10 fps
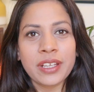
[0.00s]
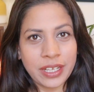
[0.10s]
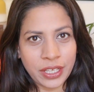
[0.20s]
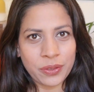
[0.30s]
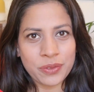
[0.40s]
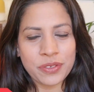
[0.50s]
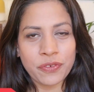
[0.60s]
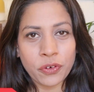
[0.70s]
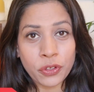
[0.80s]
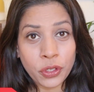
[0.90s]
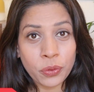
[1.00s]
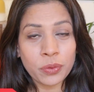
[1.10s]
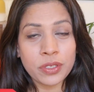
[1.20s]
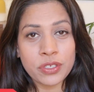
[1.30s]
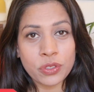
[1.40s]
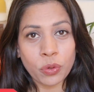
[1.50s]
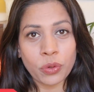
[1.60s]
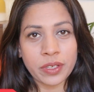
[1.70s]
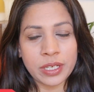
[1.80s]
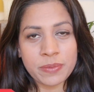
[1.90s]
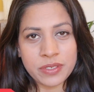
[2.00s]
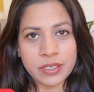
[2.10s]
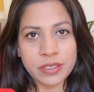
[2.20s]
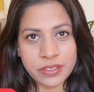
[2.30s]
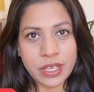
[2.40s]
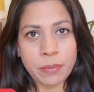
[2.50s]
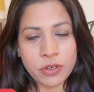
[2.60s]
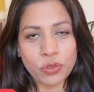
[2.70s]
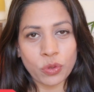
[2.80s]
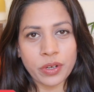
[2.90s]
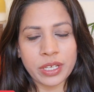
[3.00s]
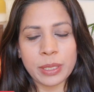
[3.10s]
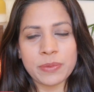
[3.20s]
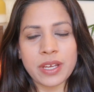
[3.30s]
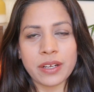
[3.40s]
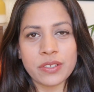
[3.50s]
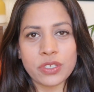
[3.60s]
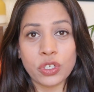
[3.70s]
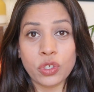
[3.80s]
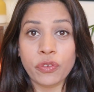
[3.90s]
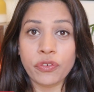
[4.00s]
Leos, for you, the solar eclipse, December solar eclipse, occurs in your